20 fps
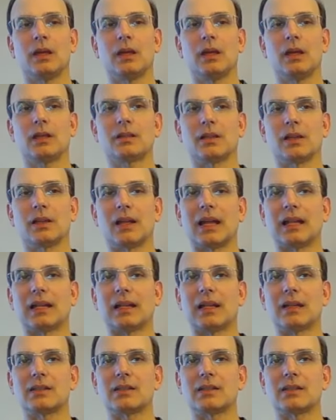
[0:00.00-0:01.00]
it's a lot
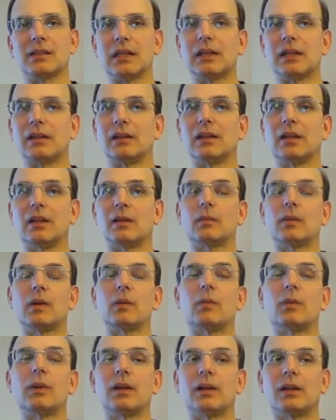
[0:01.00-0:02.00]
less needed than we
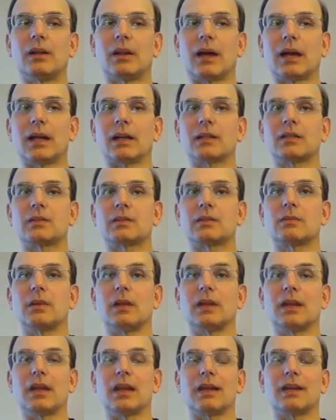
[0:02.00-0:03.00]
realize.
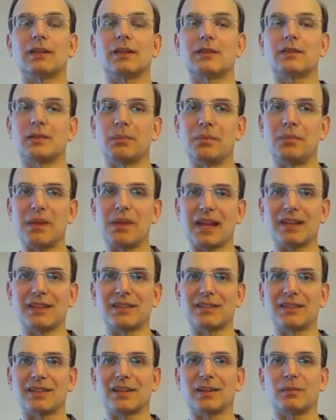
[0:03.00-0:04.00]
And yet it's
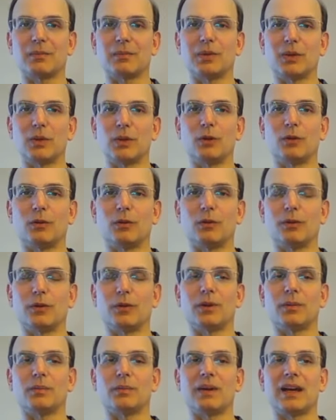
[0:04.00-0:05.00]
amazing and beautiful.
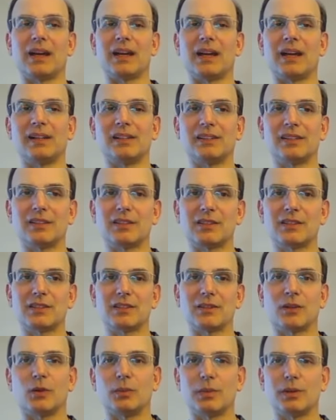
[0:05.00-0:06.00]
The mind is
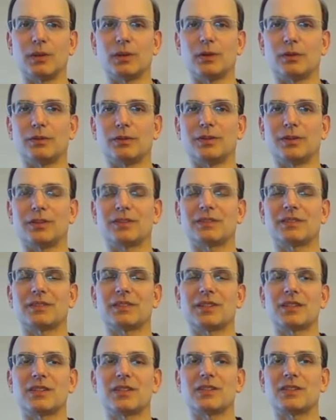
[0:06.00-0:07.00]
so beautiful.
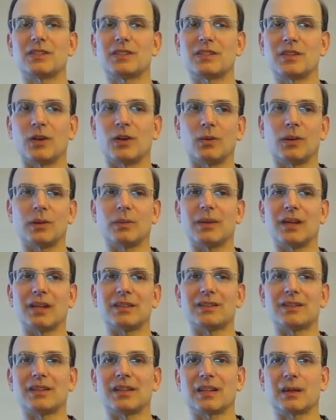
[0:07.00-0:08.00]
It's so
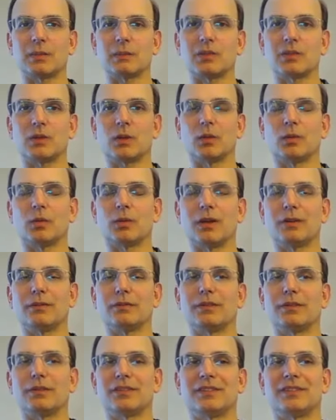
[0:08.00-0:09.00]
amazing. I'm so
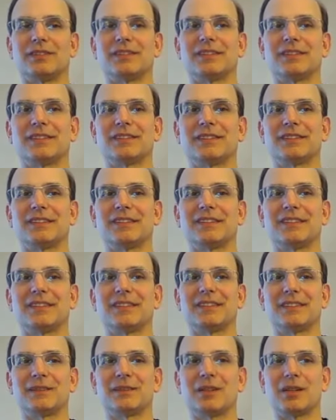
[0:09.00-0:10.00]
grateful.
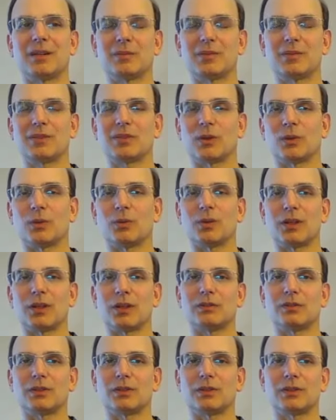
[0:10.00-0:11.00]
I'm so
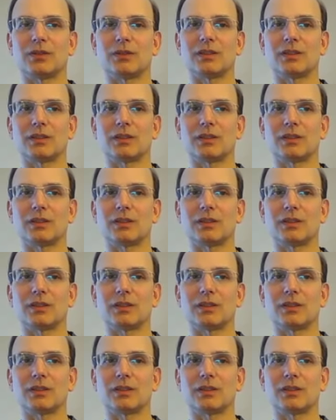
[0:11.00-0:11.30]
grateful.